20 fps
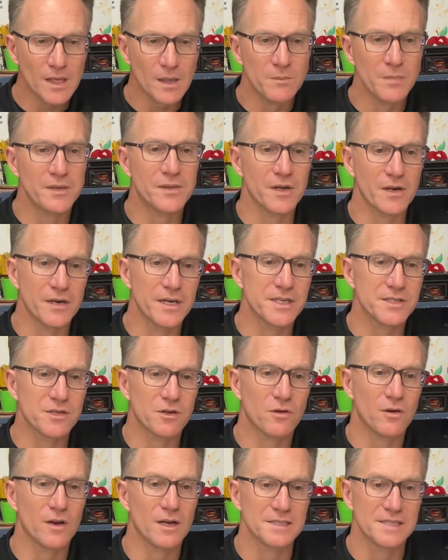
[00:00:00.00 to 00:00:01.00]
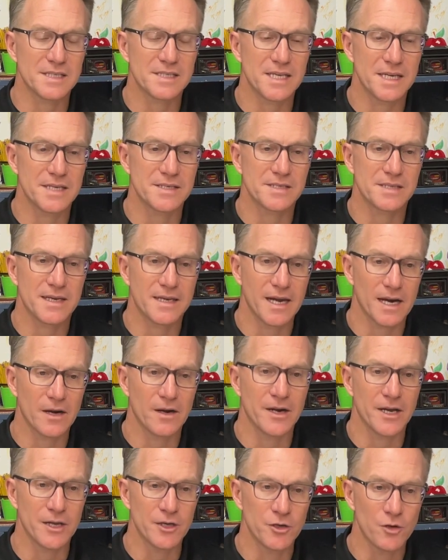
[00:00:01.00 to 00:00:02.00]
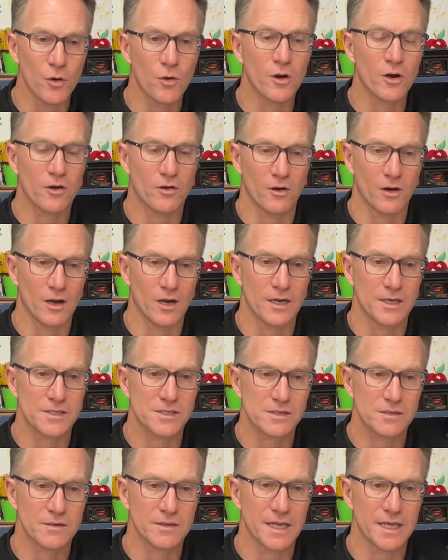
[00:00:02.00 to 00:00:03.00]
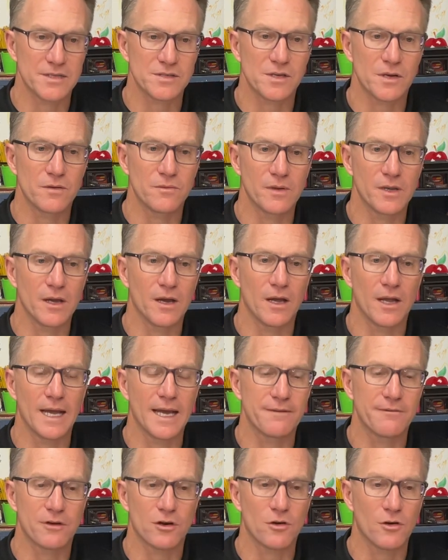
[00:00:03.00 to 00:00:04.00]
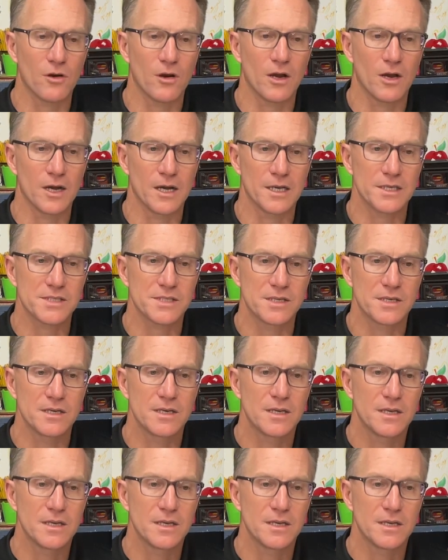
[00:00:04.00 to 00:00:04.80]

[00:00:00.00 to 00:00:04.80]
but there is a cross. He says, carry your cross. Okay, so we all have a cross.